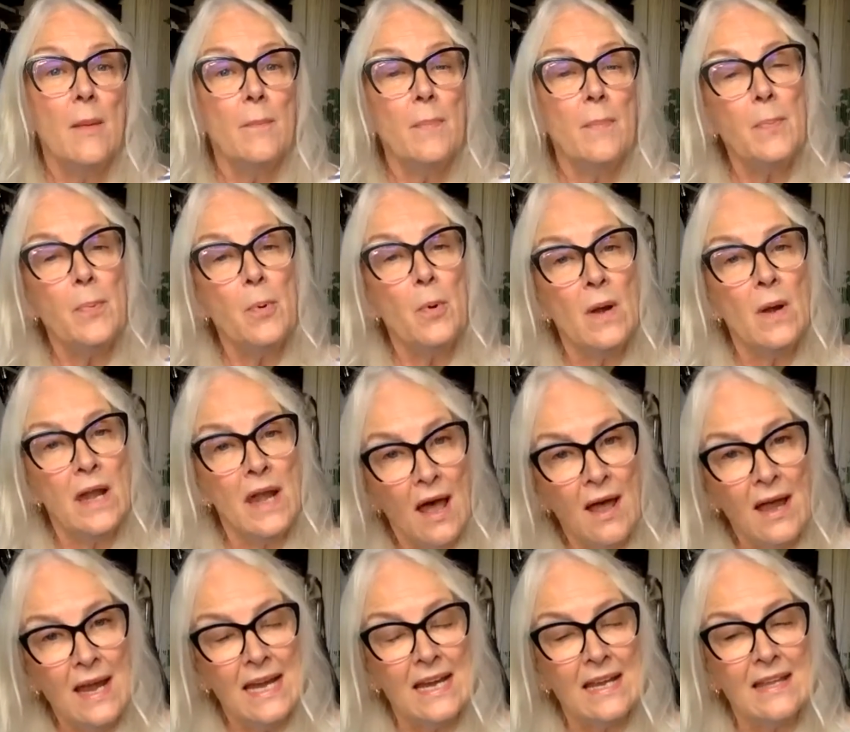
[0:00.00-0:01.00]
People
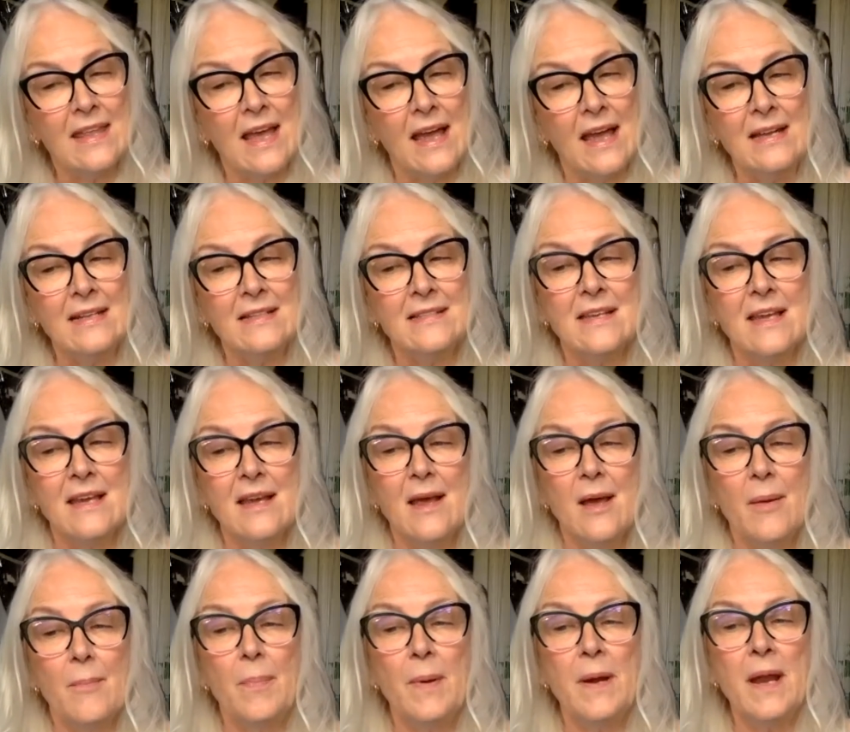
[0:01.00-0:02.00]
like that,
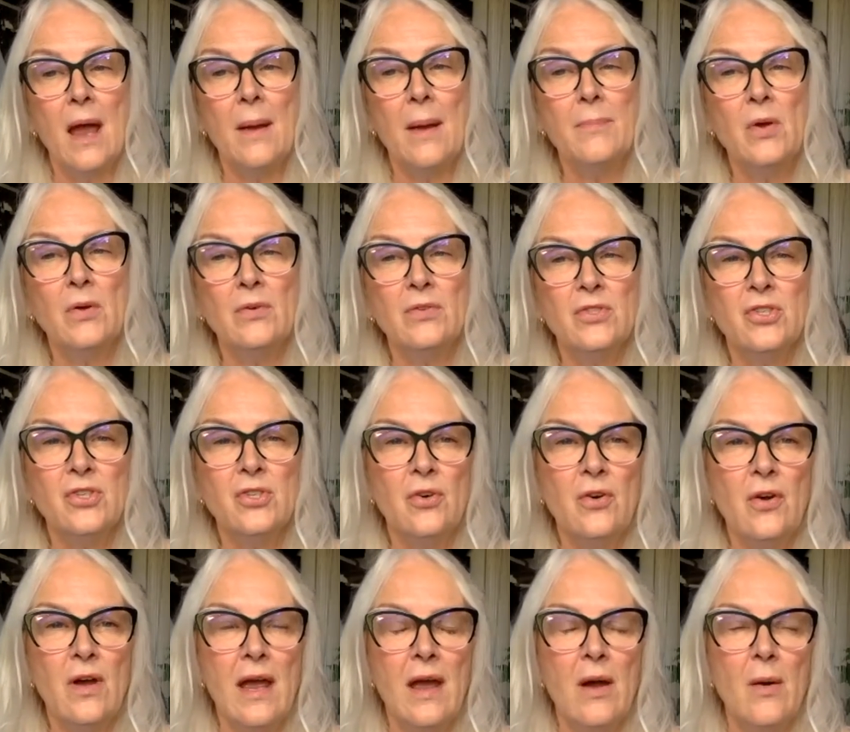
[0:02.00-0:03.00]
but I'm not
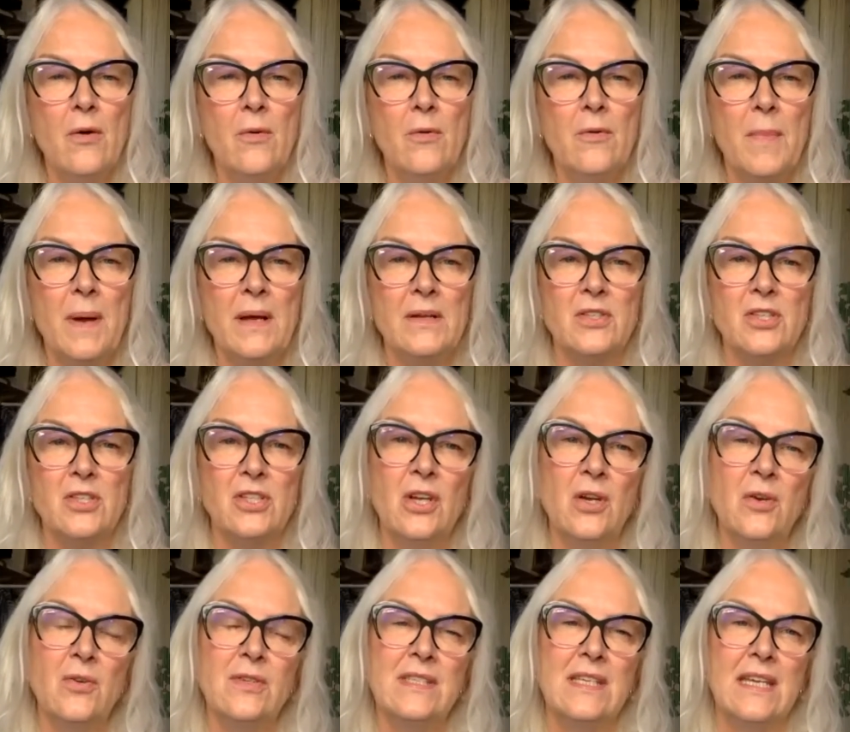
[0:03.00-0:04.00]
sure how much
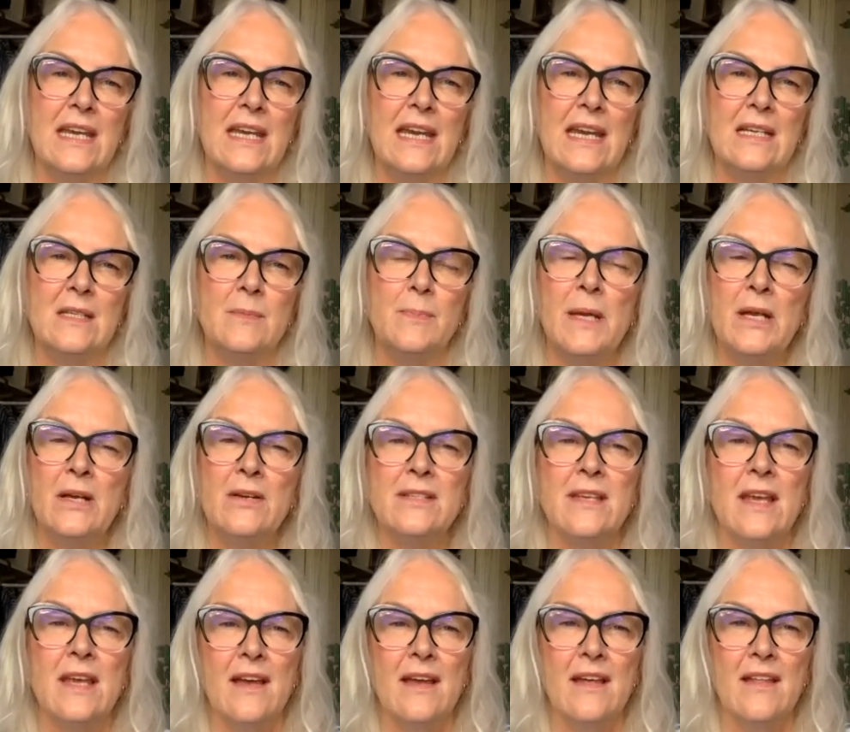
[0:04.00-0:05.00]
use it is because
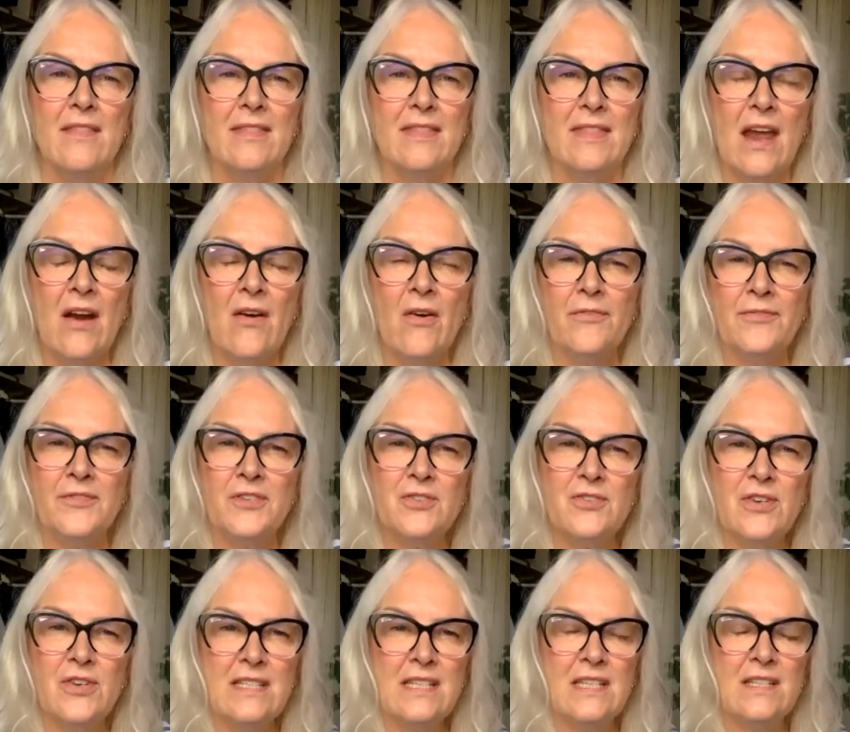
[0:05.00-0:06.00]
they're often
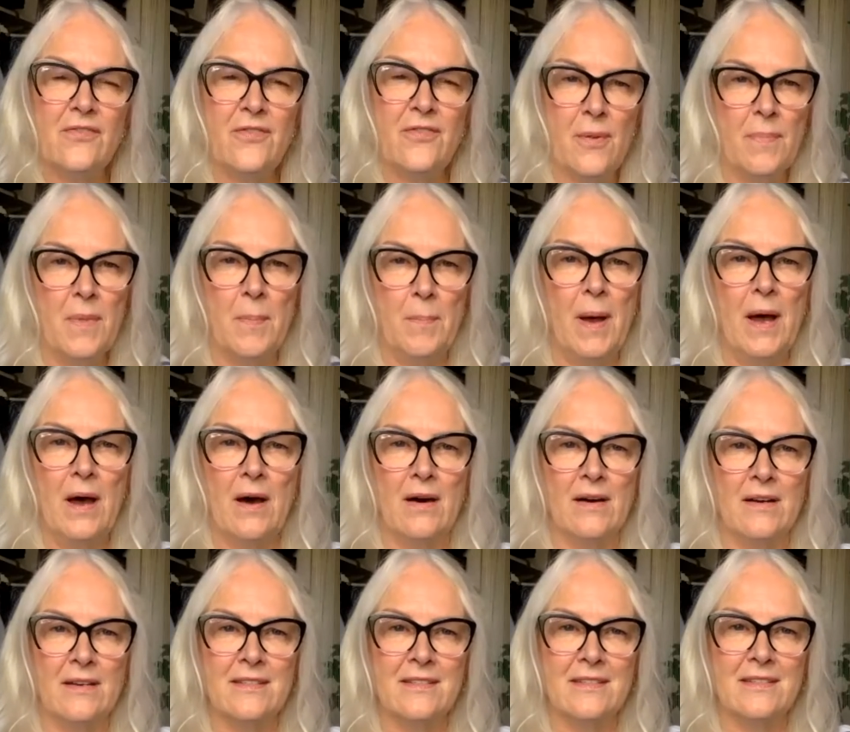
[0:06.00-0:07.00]
dresses from the
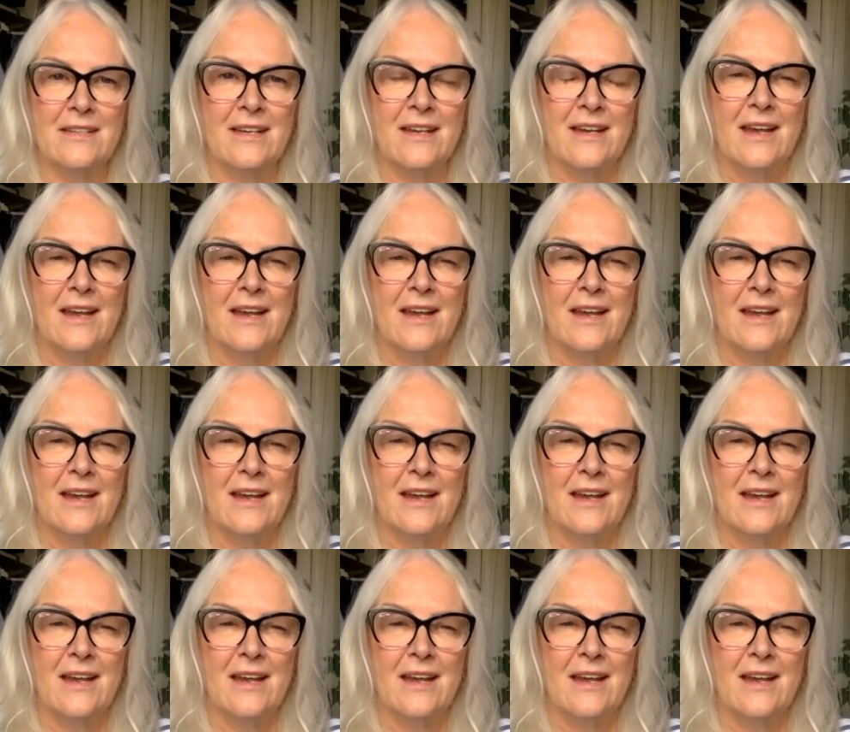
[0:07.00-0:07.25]
past.